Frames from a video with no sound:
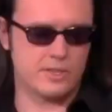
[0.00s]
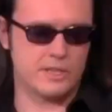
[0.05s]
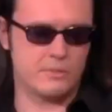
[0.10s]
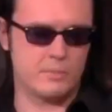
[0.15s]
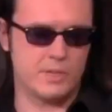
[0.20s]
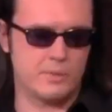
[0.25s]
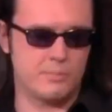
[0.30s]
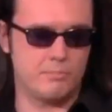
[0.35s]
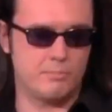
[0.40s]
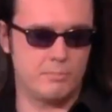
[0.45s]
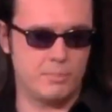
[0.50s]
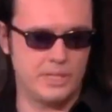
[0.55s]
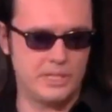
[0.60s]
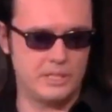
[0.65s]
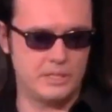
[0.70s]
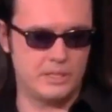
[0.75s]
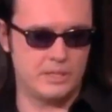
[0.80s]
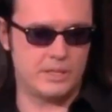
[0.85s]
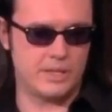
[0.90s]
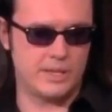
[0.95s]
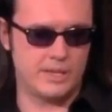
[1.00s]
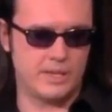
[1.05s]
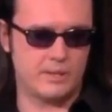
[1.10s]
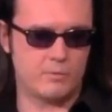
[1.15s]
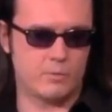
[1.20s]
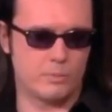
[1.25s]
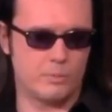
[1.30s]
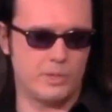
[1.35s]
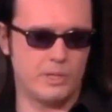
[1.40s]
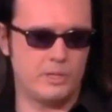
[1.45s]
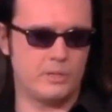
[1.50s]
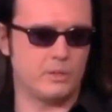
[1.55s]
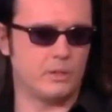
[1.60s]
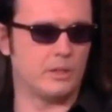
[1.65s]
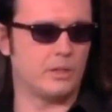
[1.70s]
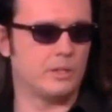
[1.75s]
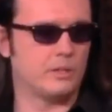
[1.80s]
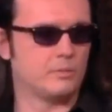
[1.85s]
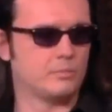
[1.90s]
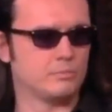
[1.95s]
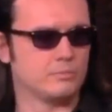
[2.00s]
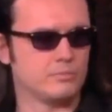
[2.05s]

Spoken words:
it's like being beat in the head repeatedly.